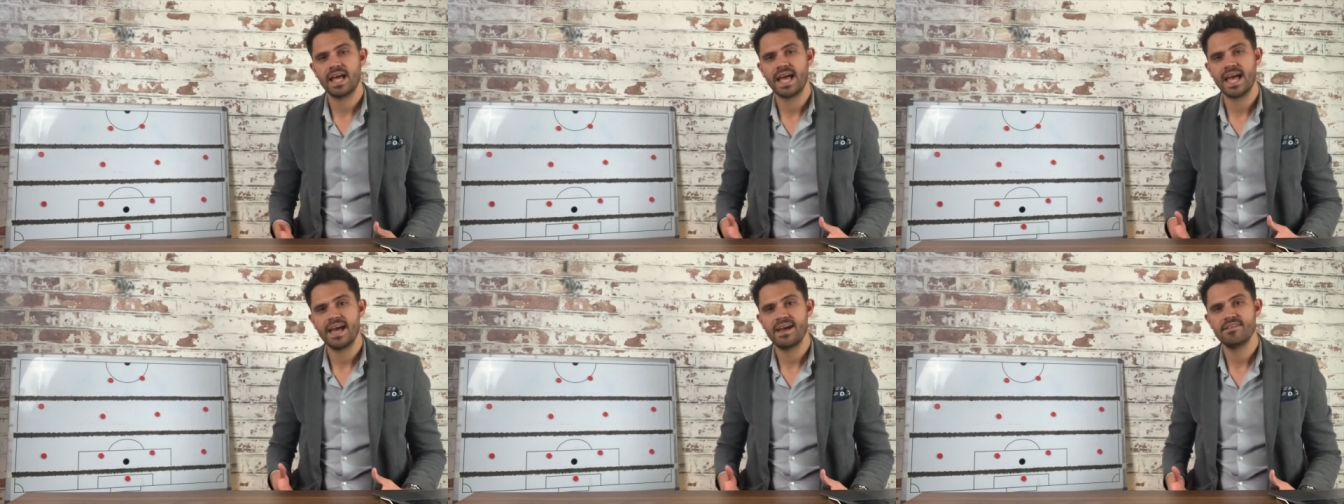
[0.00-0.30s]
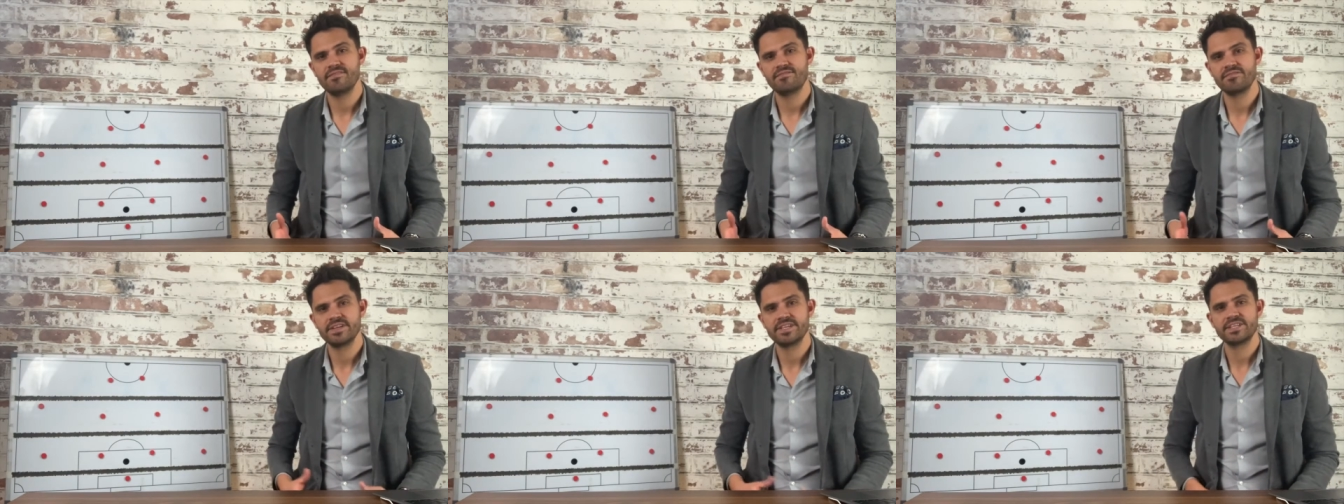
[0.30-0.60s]

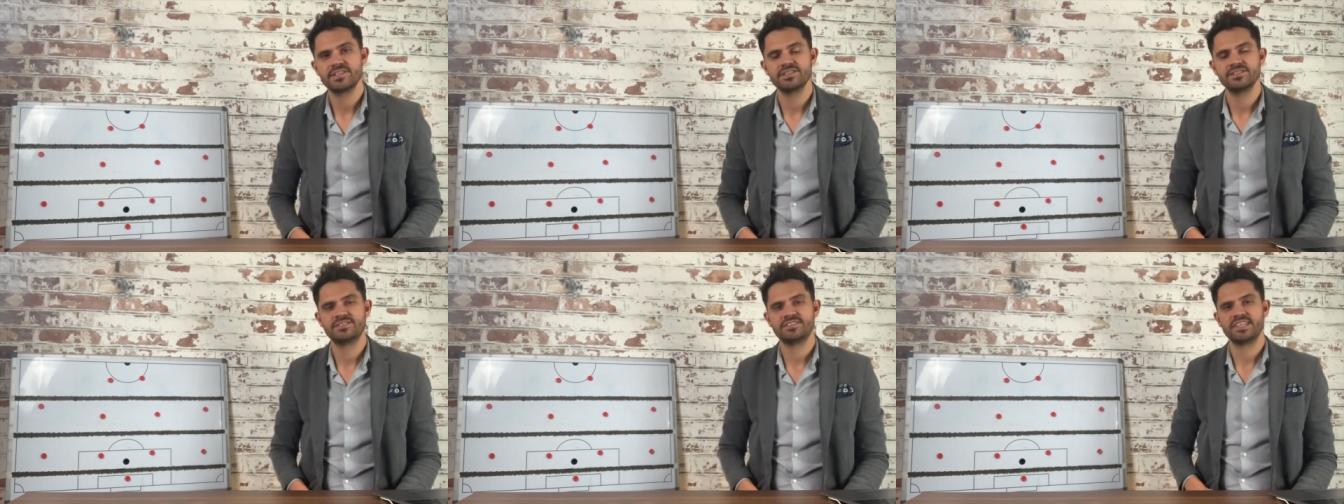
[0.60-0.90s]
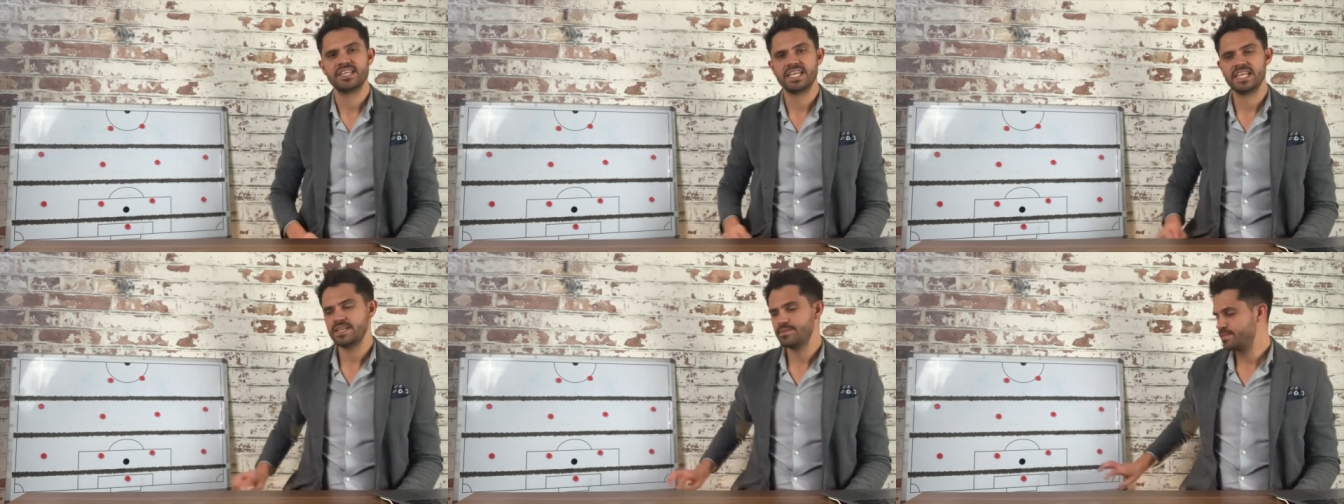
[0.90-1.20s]
every good
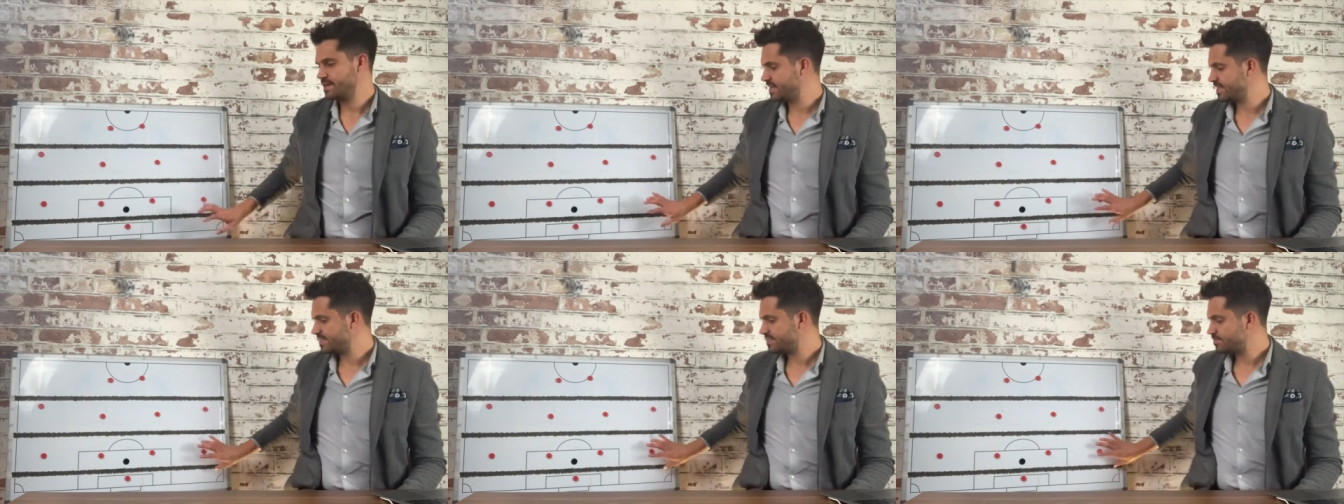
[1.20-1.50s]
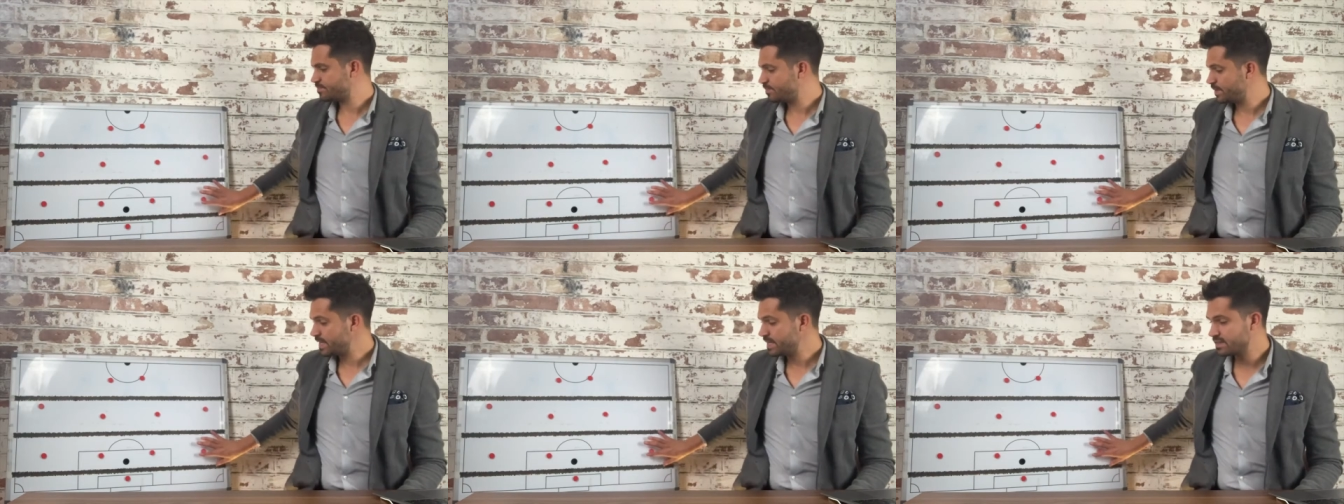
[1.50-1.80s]
team is
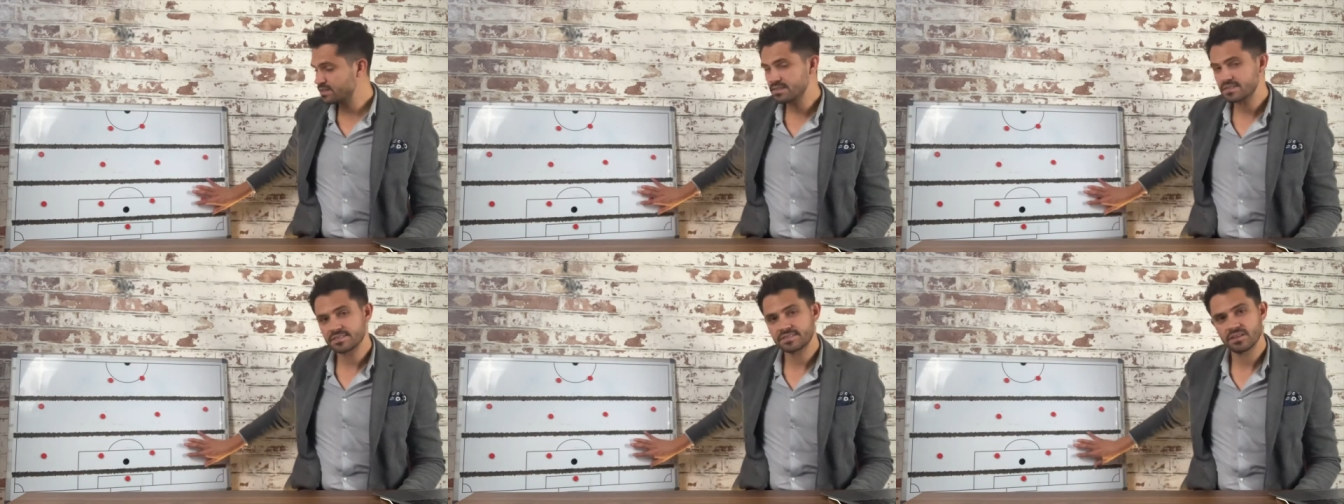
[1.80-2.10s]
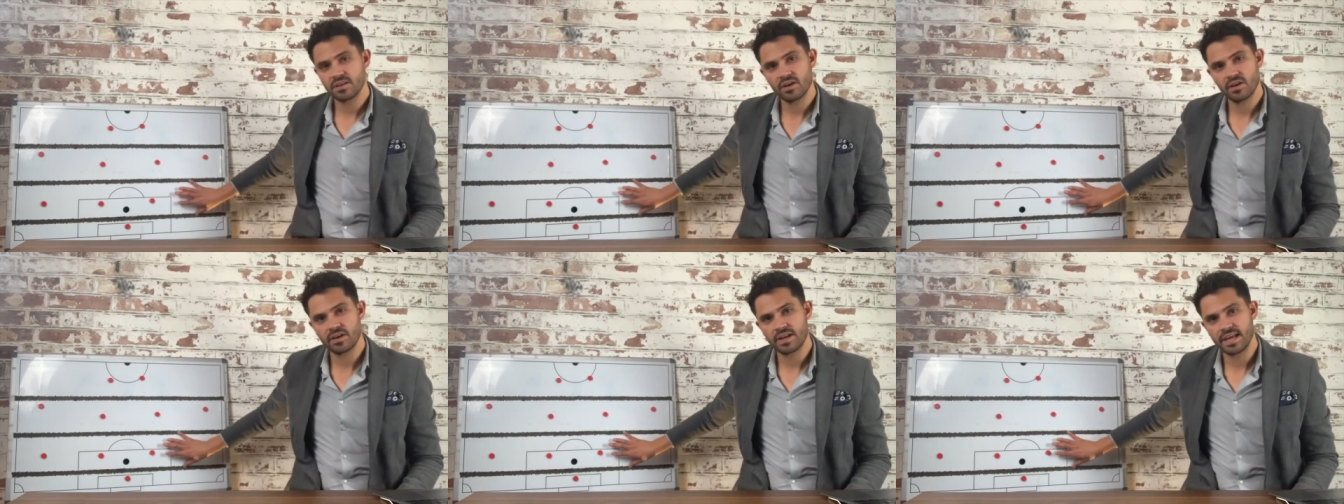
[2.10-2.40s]
built
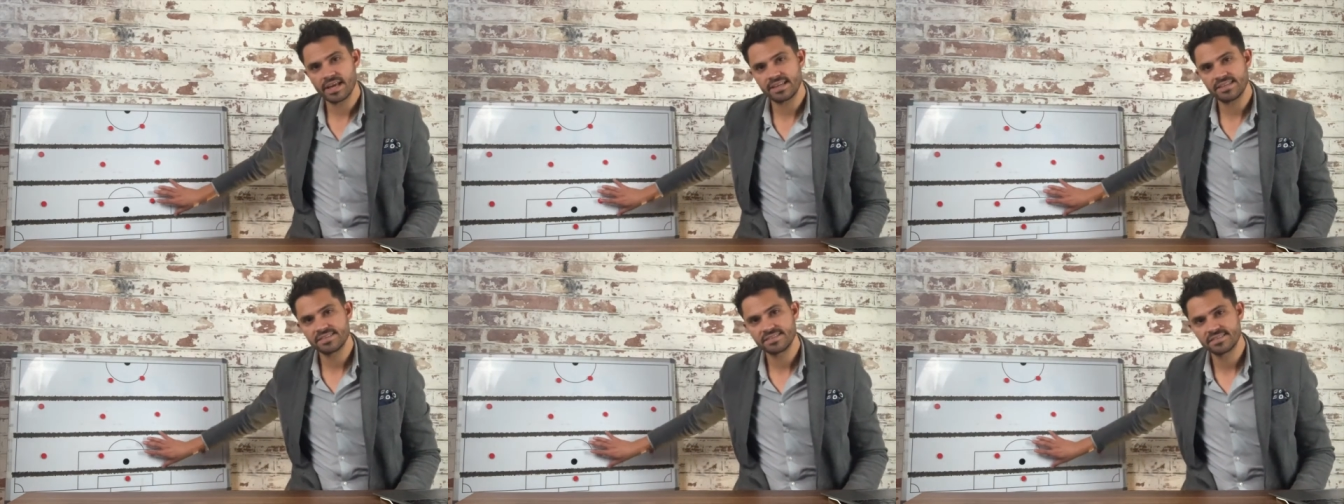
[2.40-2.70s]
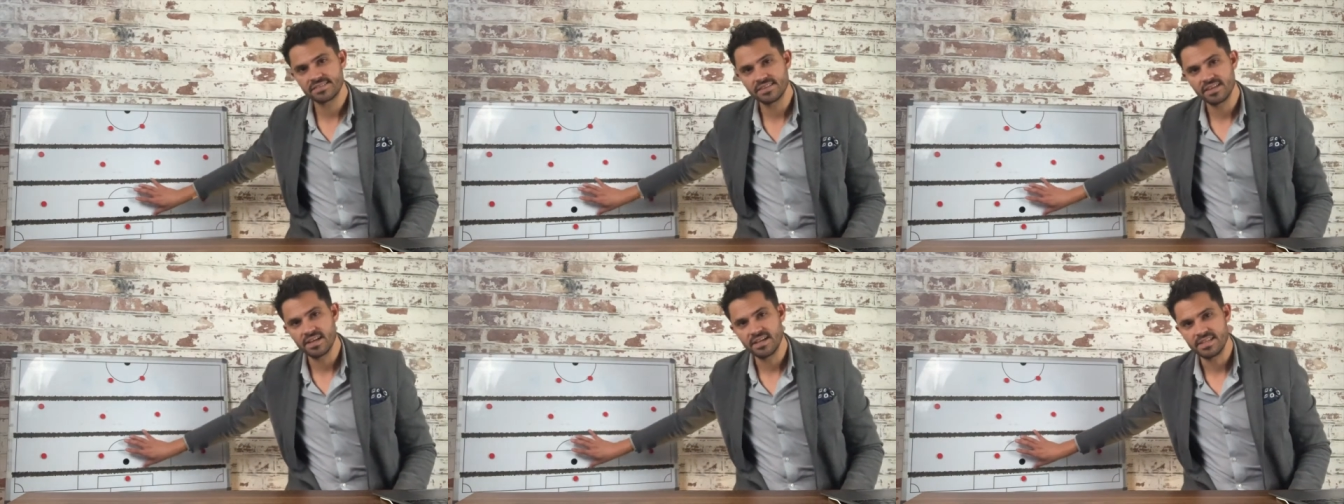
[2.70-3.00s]
on a
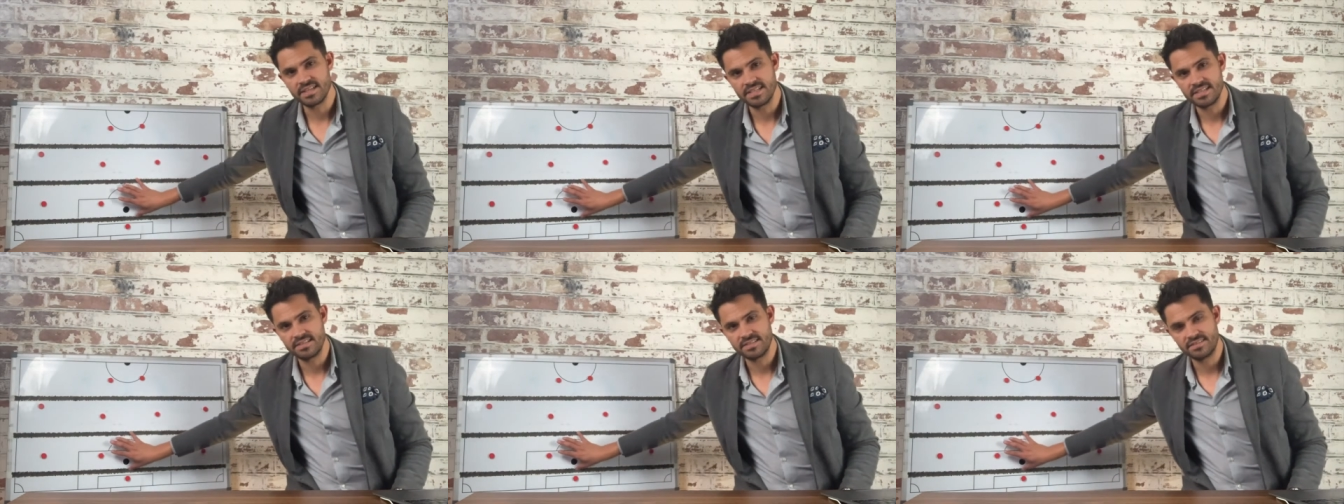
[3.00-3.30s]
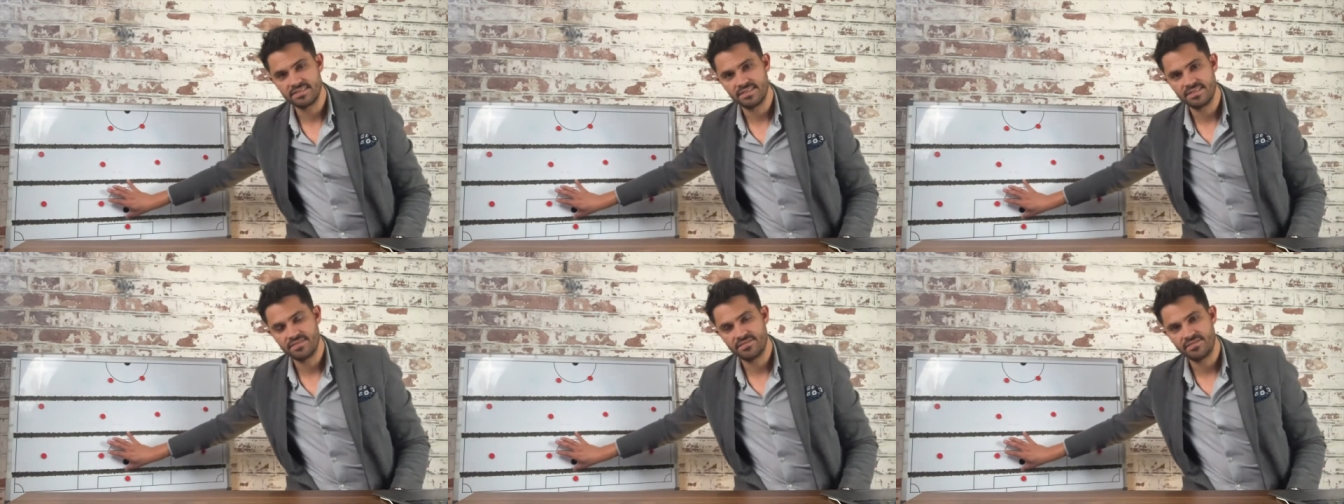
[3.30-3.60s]
sturdy
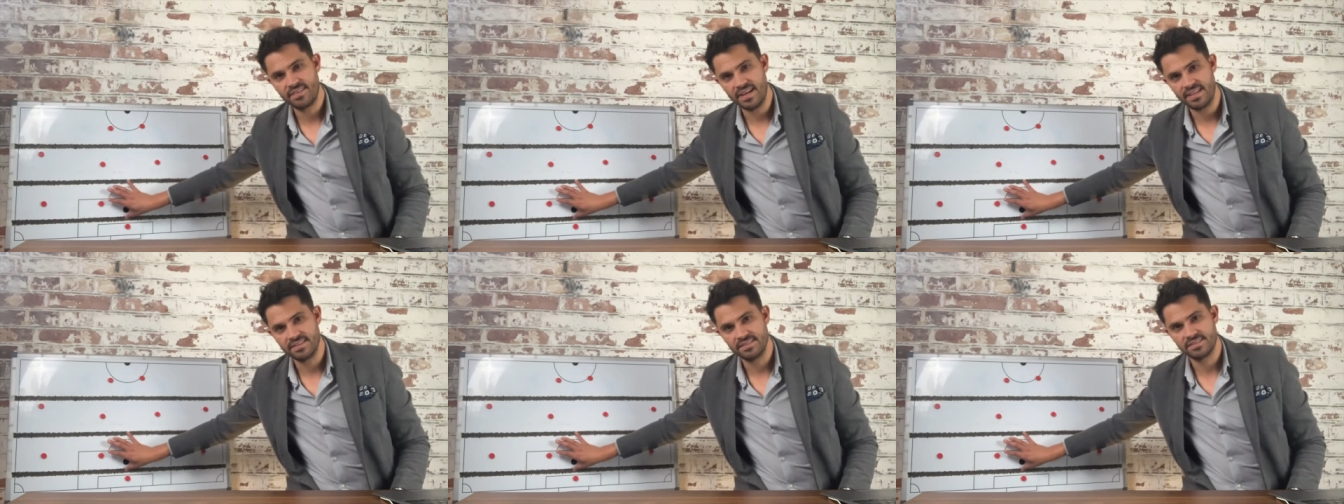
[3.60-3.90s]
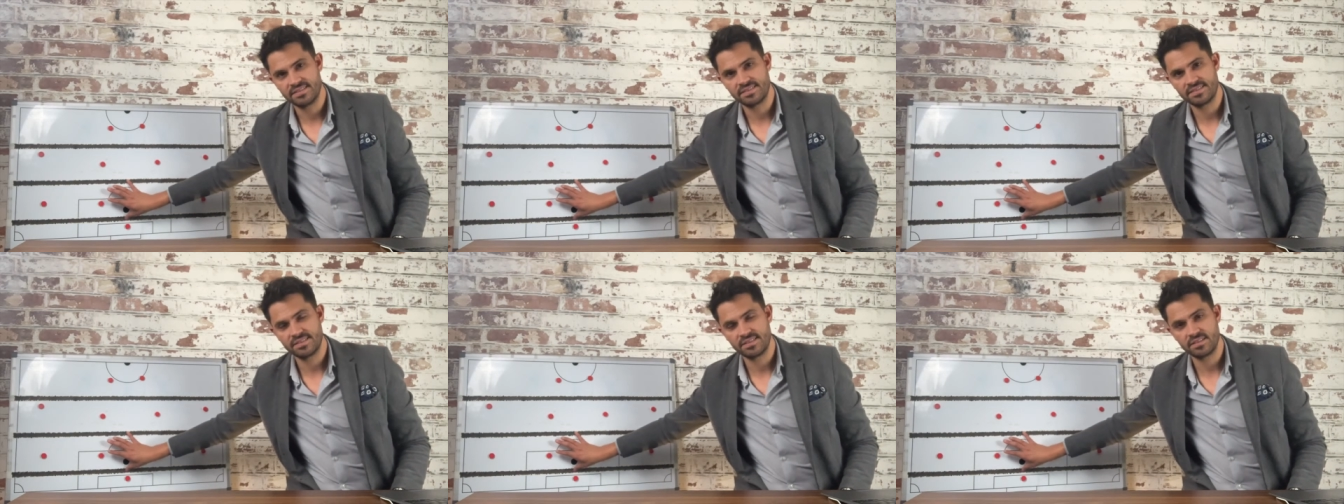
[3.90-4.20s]

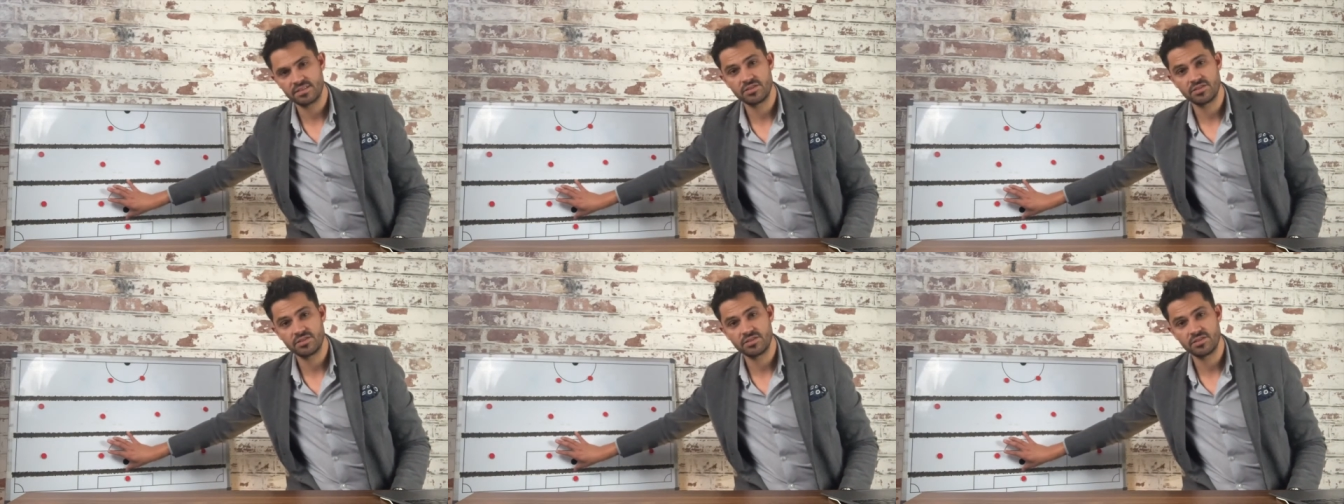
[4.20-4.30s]
defence.